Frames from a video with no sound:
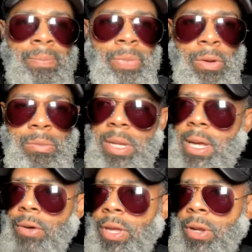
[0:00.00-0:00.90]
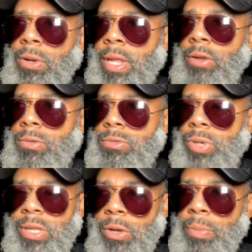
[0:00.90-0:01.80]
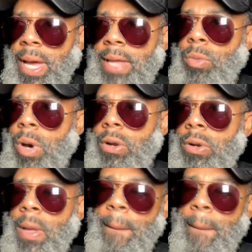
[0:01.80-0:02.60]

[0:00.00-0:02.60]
there are men out here that'll drink their bathwater,